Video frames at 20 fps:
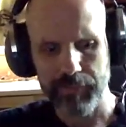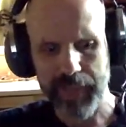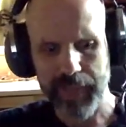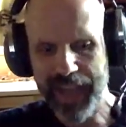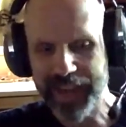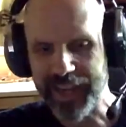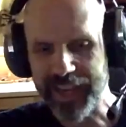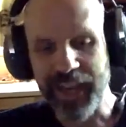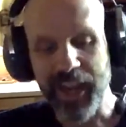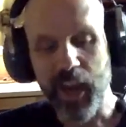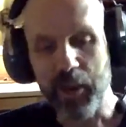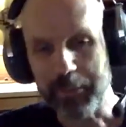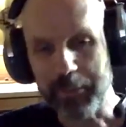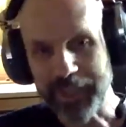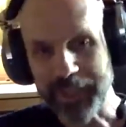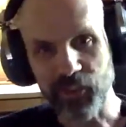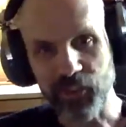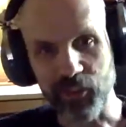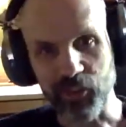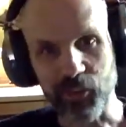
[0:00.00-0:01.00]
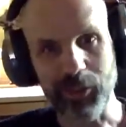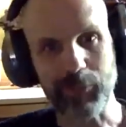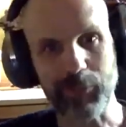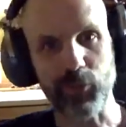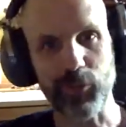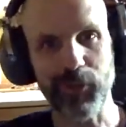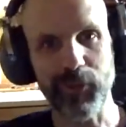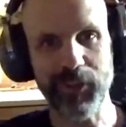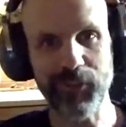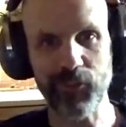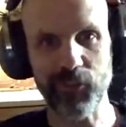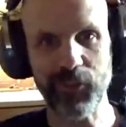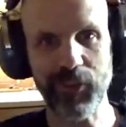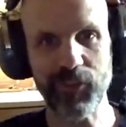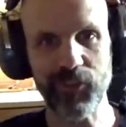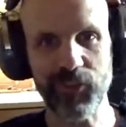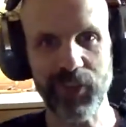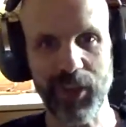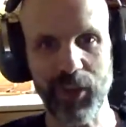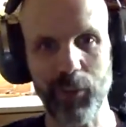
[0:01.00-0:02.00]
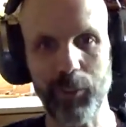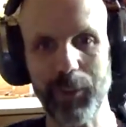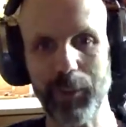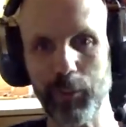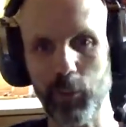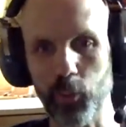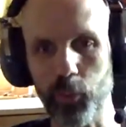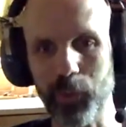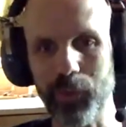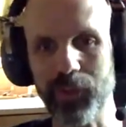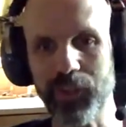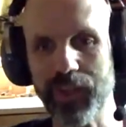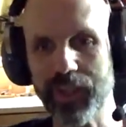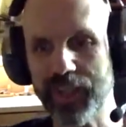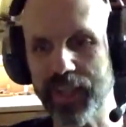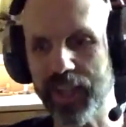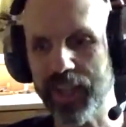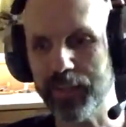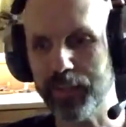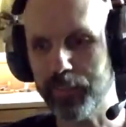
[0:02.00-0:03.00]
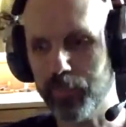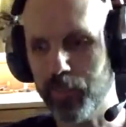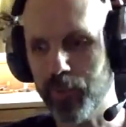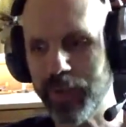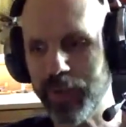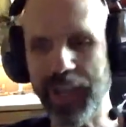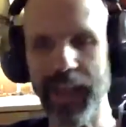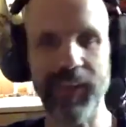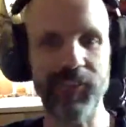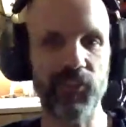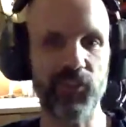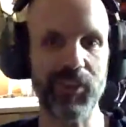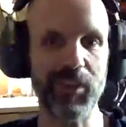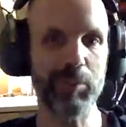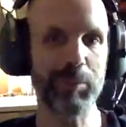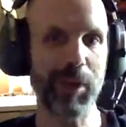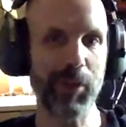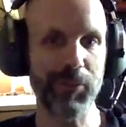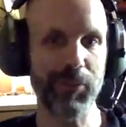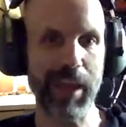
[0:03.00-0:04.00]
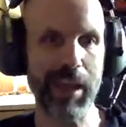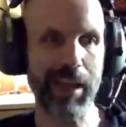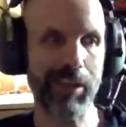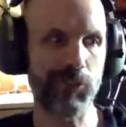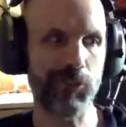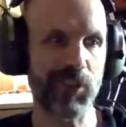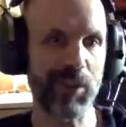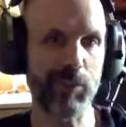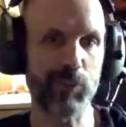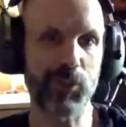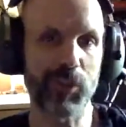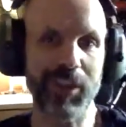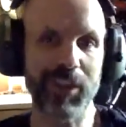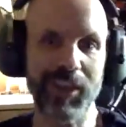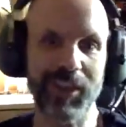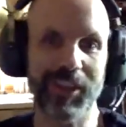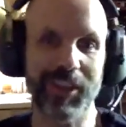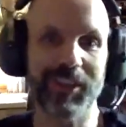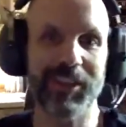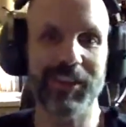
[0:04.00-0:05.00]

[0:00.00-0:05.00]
economic systems, for instance. People really get pretty antsy about that, it seems like.